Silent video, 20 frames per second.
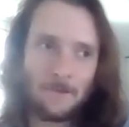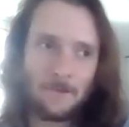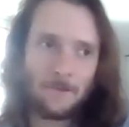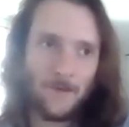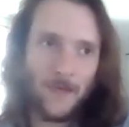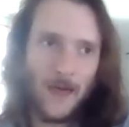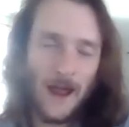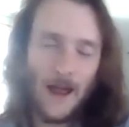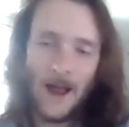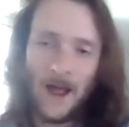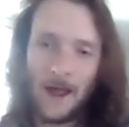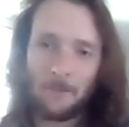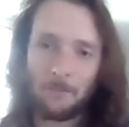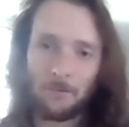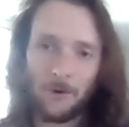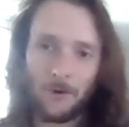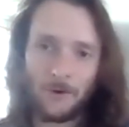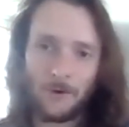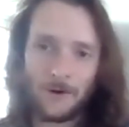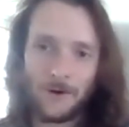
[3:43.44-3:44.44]
that high
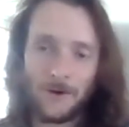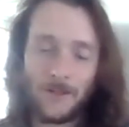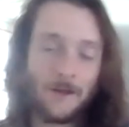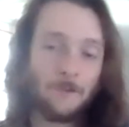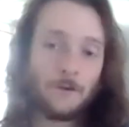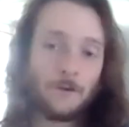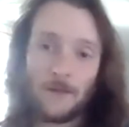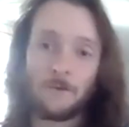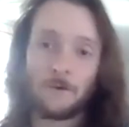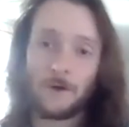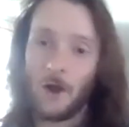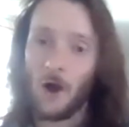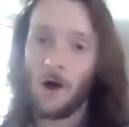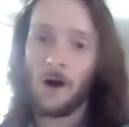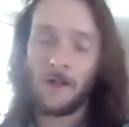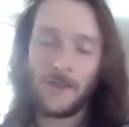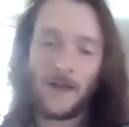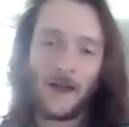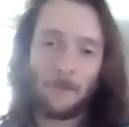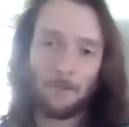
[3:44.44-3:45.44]
proteinuria, they would
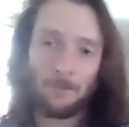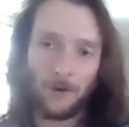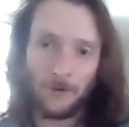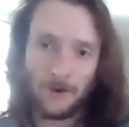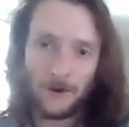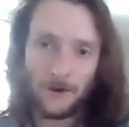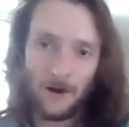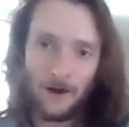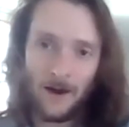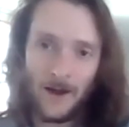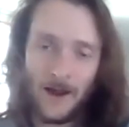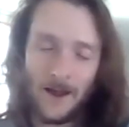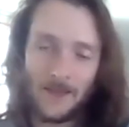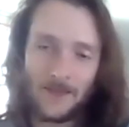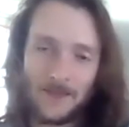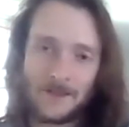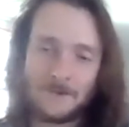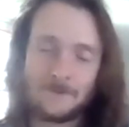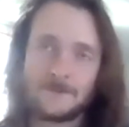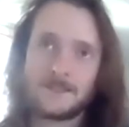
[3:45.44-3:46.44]
call that proteinuria. I
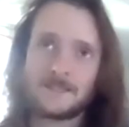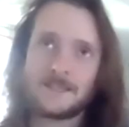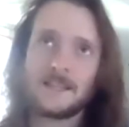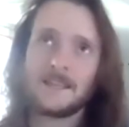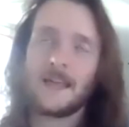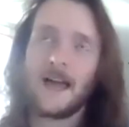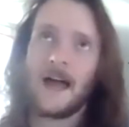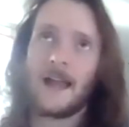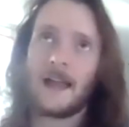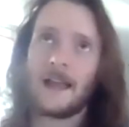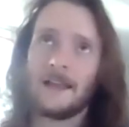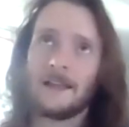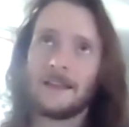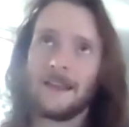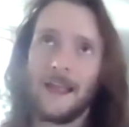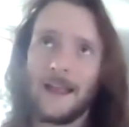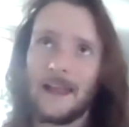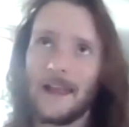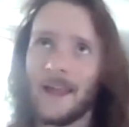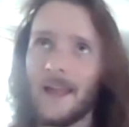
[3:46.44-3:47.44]
think you'd see that in
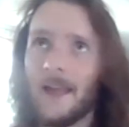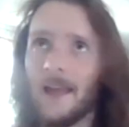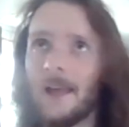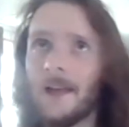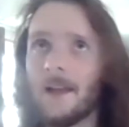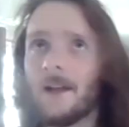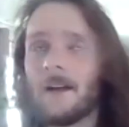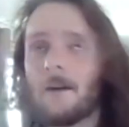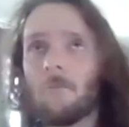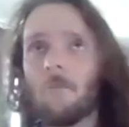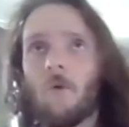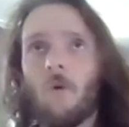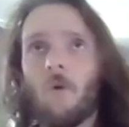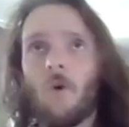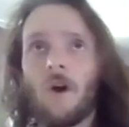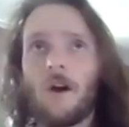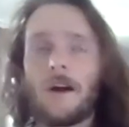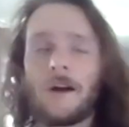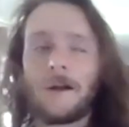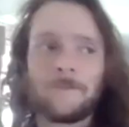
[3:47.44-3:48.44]
like
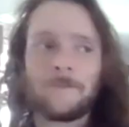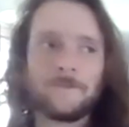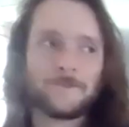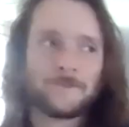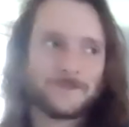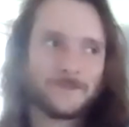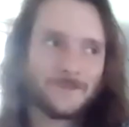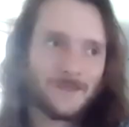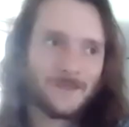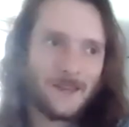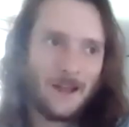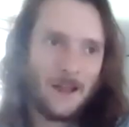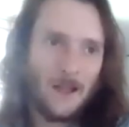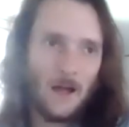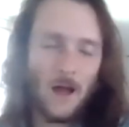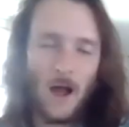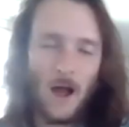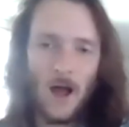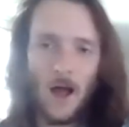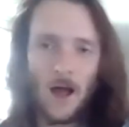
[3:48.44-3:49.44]
more
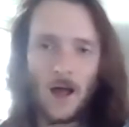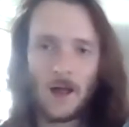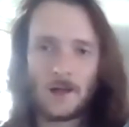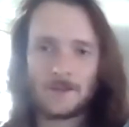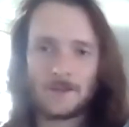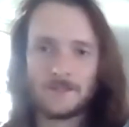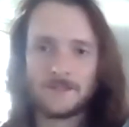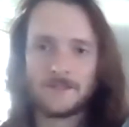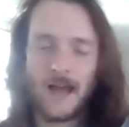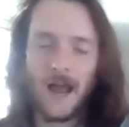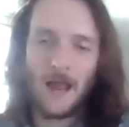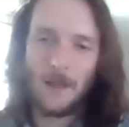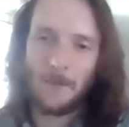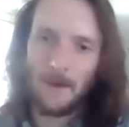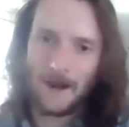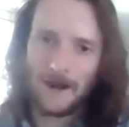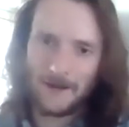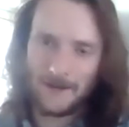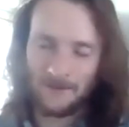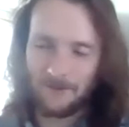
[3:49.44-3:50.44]

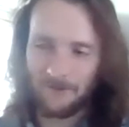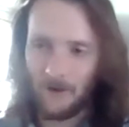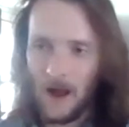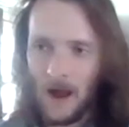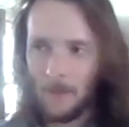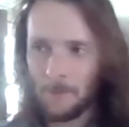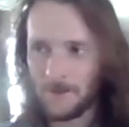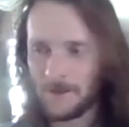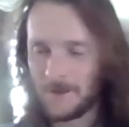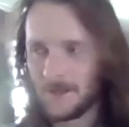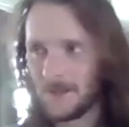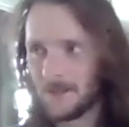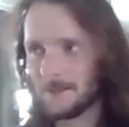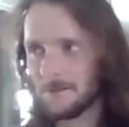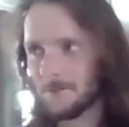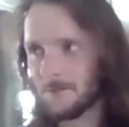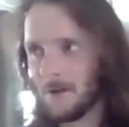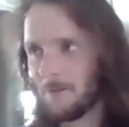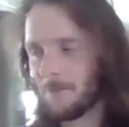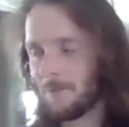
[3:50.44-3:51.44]
diabetic
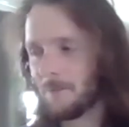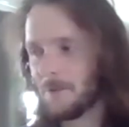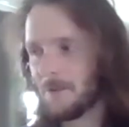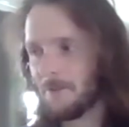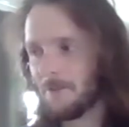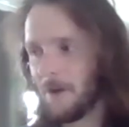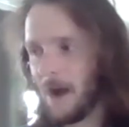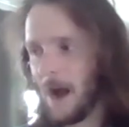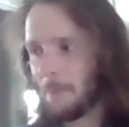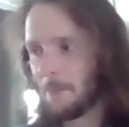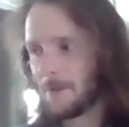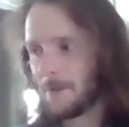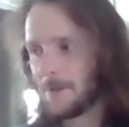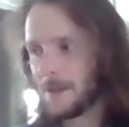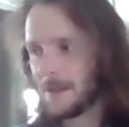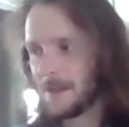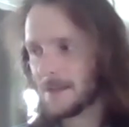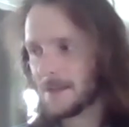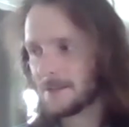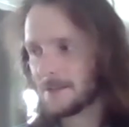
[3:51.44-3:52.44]

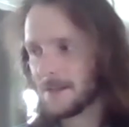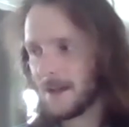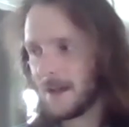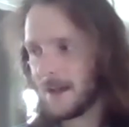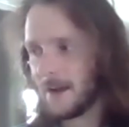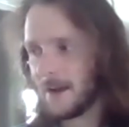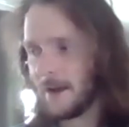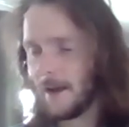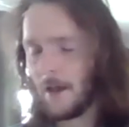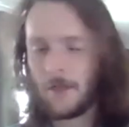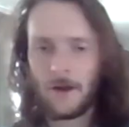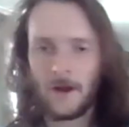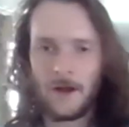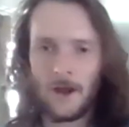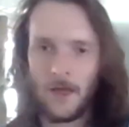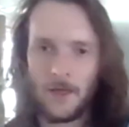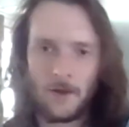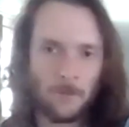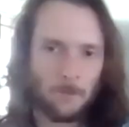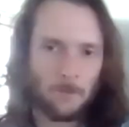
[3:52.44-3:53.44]
nephropathies, and
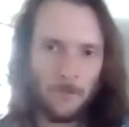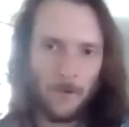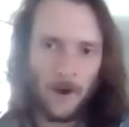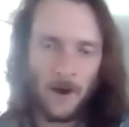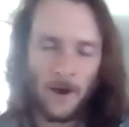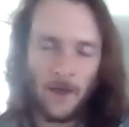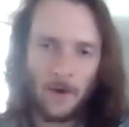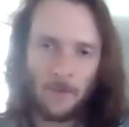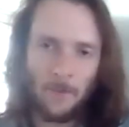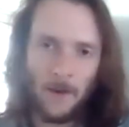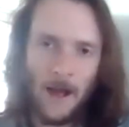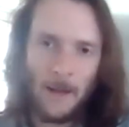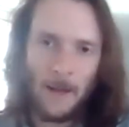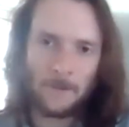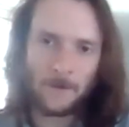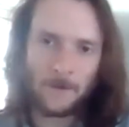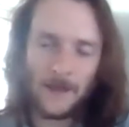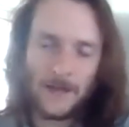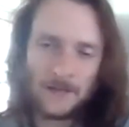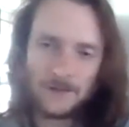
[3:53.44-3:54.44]
other
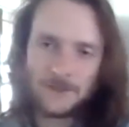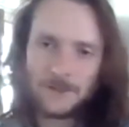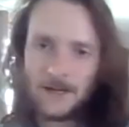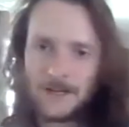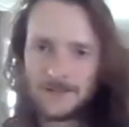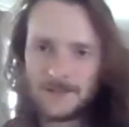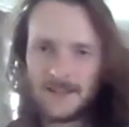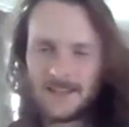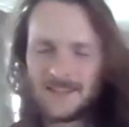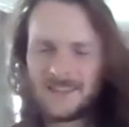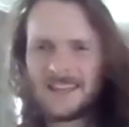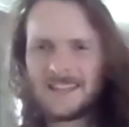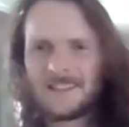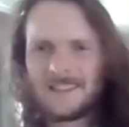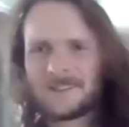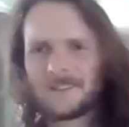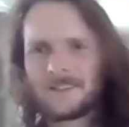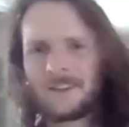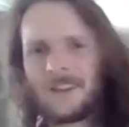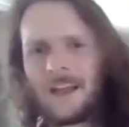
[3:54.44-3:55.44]
populations. I think
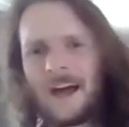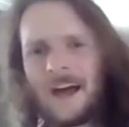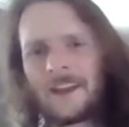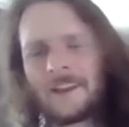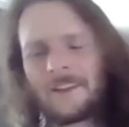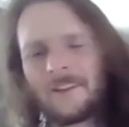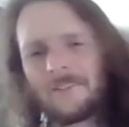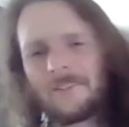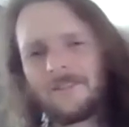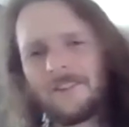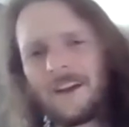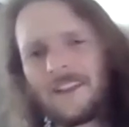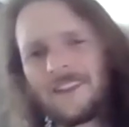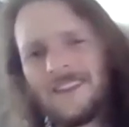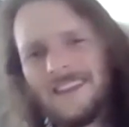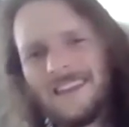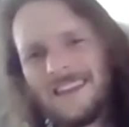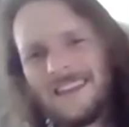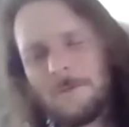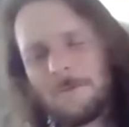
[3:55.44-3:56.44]

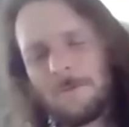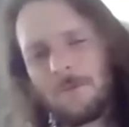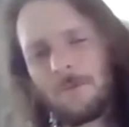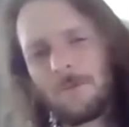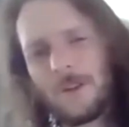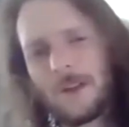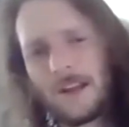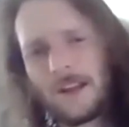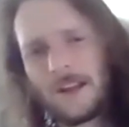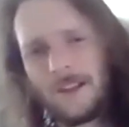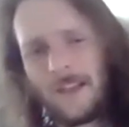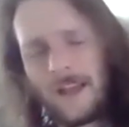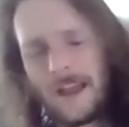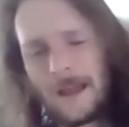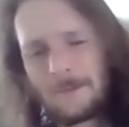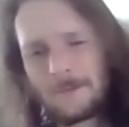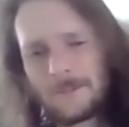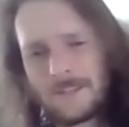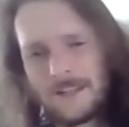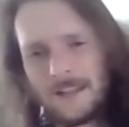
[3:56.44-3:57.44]
in
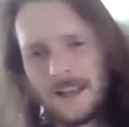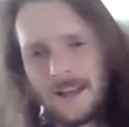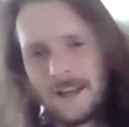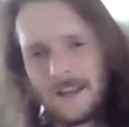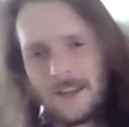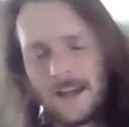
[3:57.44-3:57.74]
preeclampsia,